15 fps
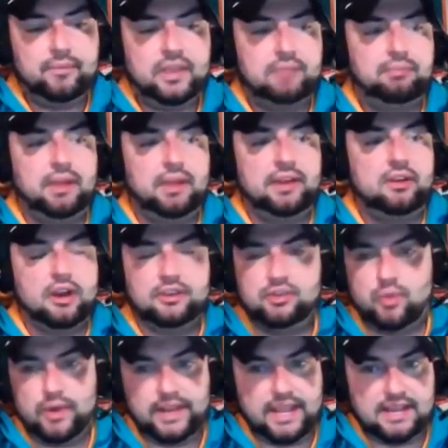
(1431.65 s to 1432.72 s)
He played guard in
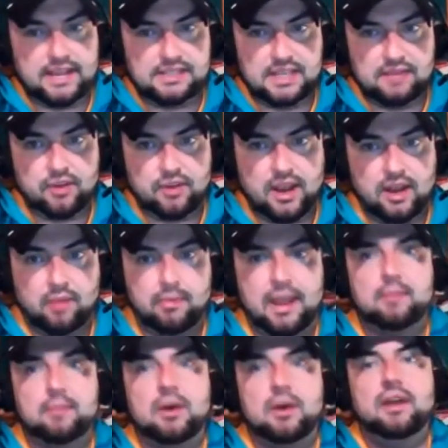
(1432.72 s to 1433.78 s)
2018 for
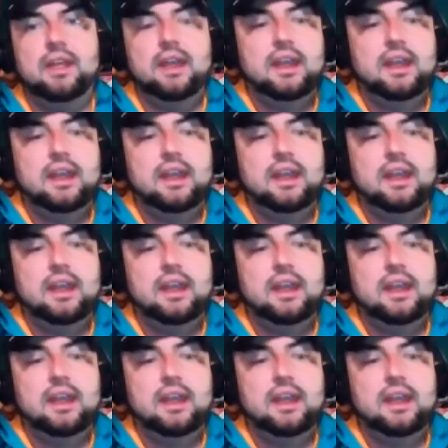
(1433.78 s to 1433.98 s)
Alabama.